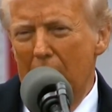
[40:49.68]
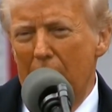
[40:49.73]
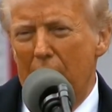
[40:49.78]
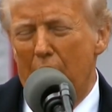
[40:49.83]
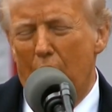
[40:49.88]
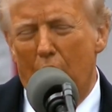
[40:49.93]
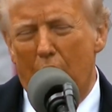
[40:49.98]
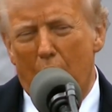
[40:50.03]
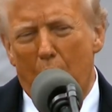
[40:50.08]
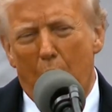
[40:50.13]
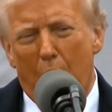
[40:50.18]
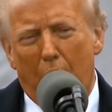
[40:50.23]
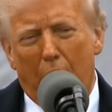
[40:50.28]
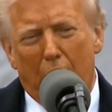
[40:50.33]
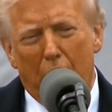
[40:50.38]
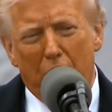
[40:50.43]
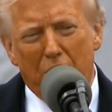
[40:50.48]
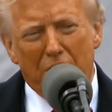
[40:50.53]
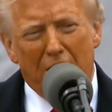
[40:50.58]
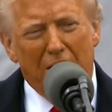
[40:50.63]
the auto
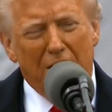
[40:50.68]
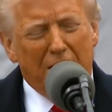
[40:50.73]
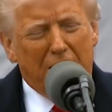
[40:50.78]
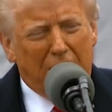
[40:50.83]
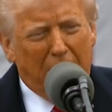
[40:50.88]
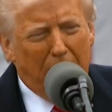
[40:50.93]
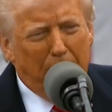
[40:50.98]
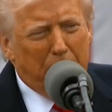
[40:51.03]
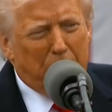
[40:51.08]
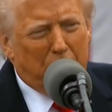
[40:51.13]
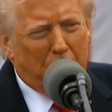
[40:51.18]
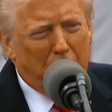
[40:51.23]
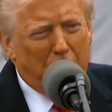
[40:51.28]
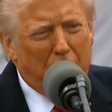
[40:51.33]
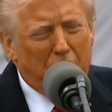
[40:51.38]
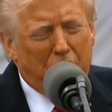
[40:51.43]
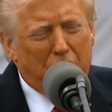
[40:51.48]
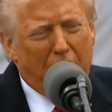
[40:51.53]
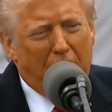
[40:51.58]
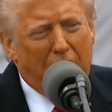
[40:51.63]
workers and the
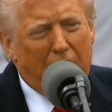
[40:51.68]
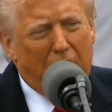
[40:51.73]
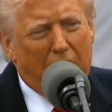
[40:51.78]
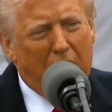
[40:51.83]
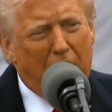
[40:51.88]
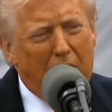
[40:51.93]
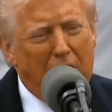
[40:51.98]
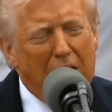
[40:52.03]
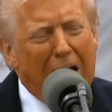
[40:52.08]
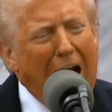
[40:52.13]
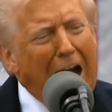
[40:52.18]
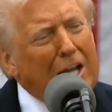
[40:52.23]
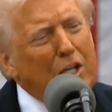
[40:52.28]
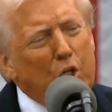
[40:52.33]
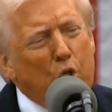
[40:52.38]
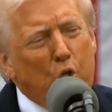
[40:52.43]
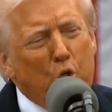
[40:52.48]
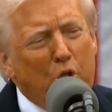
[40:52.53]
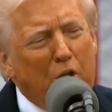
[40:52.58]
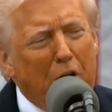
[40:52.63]
Teamsters and the
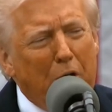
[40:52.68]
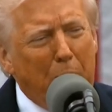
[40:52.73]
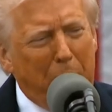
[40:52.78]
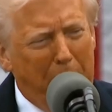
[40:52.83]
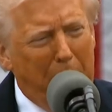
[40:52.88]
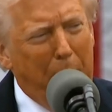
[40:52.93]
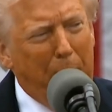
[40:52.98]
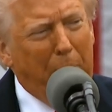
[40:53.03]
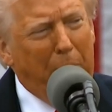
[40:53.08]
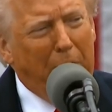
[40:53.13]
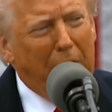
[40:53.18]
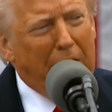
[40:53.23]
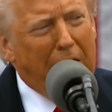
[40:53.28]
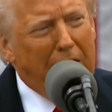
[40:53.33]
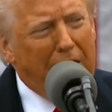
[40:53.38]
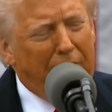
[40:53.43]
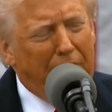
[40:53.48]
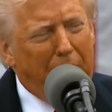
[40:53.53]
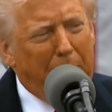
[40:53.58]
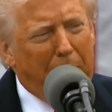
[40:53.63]
non-union people
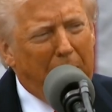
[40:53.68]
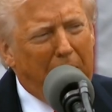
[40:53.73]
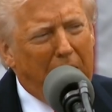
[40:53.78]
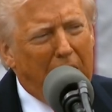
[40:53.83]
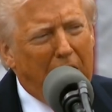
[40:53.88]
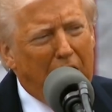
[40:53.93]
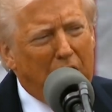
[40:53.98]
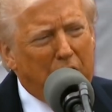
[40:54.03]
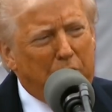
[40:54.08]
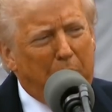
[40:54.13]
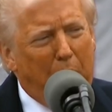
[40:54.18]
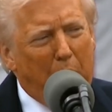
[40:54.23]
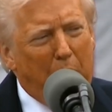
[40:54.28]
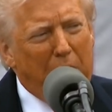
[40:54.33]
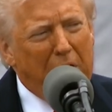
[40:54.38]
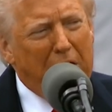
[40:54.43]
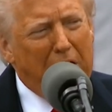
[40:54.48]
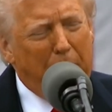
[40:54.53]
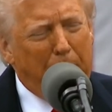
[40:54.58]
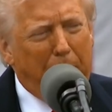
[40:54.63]
and everybody else. But
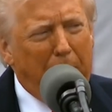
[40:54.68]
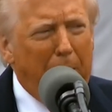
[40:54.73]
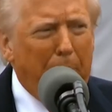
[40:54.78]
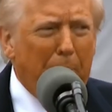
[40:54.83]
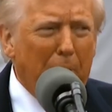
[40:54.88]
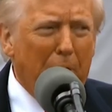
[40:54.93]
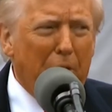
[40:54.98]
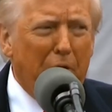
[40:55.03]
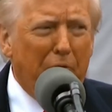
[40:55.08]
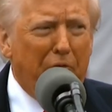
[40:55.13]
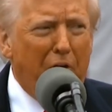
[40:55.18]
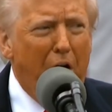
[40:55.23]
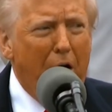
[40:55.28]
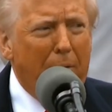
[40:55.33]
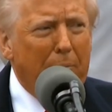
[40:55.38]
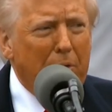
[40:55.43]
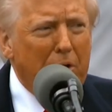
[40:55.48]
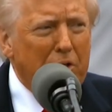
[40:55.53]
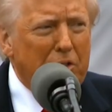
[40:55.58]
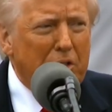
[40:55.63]
we need people and the
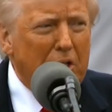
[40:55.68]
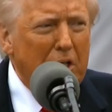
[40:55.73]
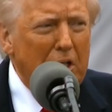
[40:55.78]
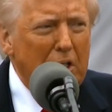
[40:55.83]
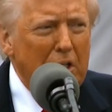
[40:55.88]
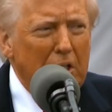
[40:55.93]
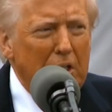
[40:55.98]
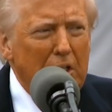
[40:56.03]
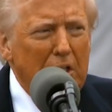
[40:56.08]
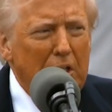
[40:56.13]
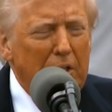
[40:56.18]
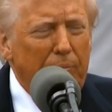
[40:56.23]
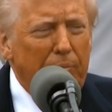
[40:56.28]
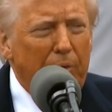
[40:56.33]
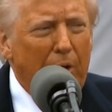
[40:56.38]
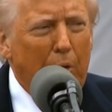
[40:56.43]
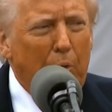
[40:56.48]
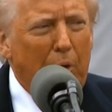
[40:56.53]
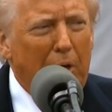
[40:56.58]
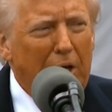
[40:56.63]
farmers.
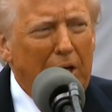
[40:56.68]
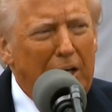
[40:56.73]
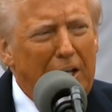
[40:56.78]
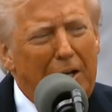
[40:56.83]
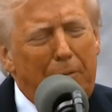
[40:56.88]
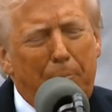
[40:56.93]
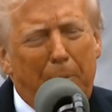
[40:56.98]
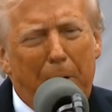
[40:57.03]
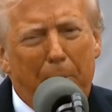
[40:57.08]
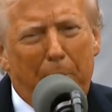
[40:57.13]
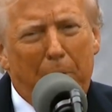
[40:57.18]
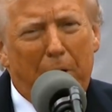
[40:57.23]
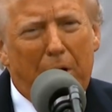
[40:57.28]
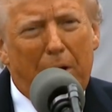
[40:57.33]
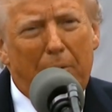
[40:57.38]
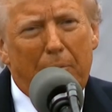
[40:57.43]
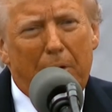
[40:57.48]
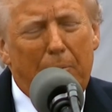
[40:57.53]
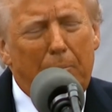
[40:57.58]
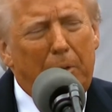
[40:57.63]
And we're going to let people
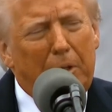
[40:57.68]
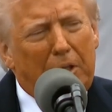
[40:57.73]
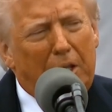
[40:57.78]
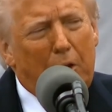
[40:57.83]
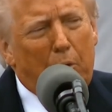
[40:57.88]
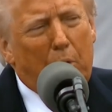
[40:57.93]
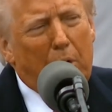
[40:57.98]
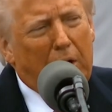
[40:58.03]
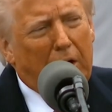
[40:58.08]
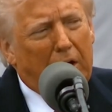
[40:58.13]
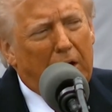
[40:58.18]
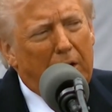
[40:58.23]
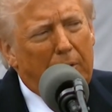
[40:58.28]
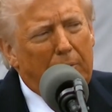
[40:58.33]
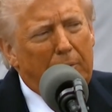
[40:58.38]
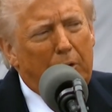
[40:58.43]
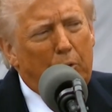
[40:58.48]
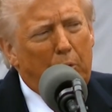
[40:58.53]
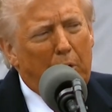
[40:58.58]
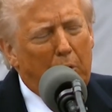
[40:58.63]
come in, but they want to
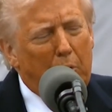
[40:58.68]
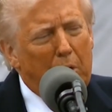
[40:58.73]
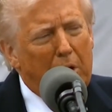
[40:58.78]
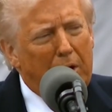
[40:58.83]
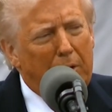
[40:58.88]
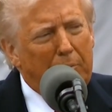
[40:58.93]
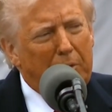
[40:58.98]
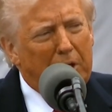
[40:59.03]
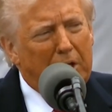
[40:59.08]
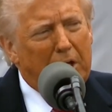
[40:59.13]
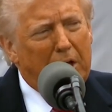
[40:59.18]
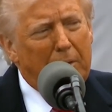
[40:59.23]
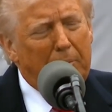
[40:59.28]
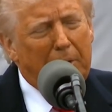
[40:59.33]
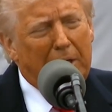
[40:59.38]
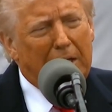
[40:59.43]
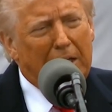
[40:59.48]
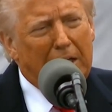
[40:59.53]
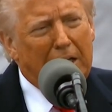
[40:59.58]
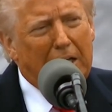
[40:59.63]
come in. We want them to come
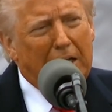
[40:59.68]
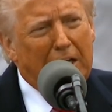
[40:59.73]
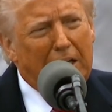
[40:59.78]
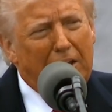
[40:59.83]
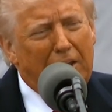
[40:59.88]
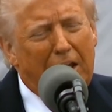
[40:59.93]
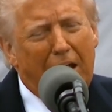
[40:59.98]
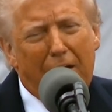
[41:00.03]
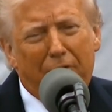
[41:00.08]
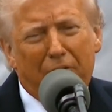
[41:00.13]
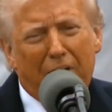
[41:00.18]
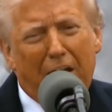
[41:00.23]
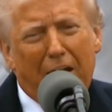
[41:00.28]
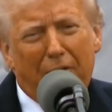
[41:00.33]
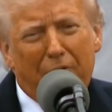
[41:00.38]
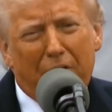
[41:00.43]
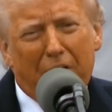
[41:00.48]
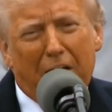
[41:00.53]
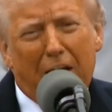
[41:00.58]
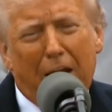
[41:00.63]
in legally. They have to
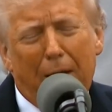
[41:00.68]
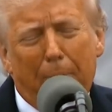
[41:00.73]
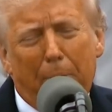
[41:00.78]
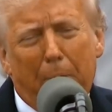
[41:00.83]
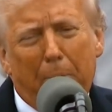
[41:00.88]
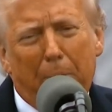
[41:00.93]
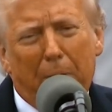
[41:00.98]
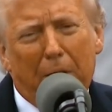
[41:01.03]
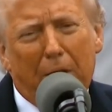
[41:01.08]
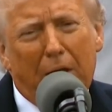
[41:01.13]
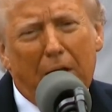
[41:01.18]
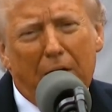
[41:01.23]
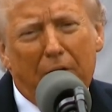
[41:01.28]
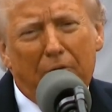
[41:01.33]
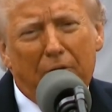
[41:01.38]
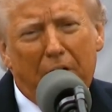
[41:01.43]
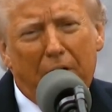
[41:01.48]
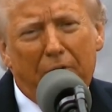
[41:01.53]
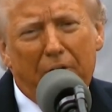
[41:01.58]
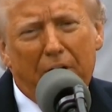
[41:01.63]
have the capability
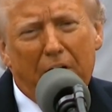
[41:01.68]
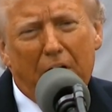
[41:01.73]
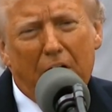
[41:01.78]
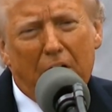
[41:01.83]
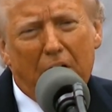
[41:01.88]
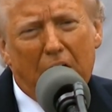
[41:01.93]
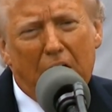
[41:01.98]
of loving our